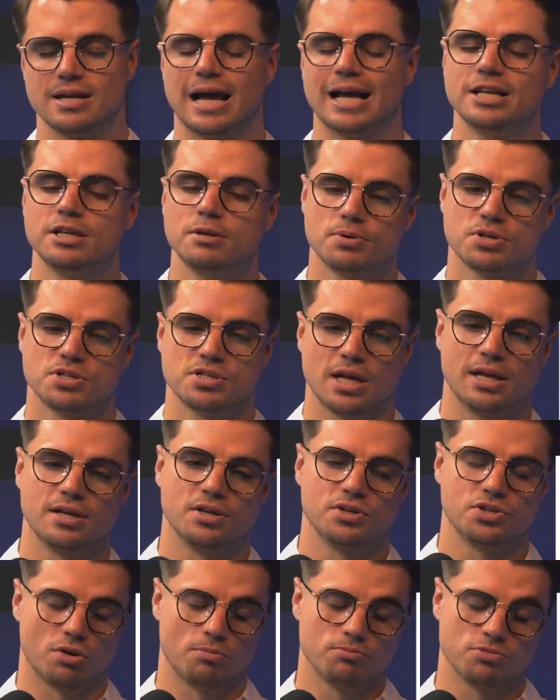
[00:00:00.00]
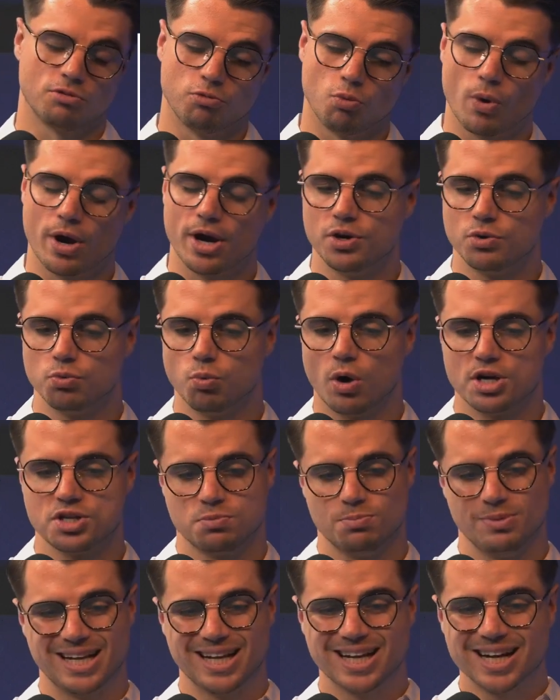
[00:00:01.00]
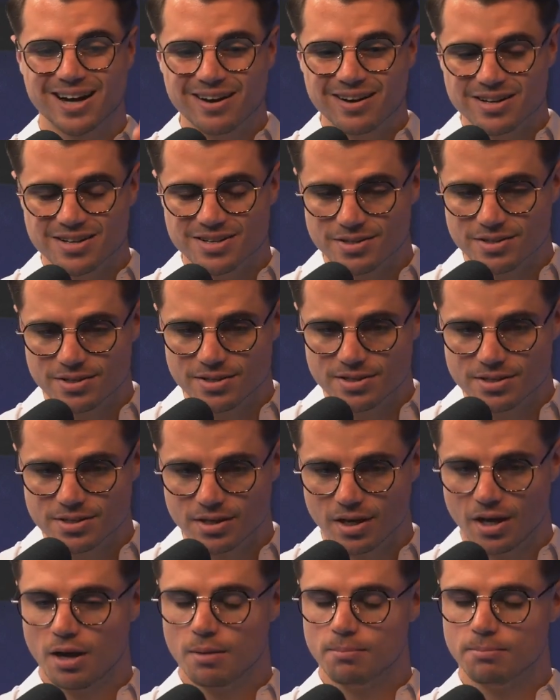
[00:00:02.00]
90% in terms of where it was because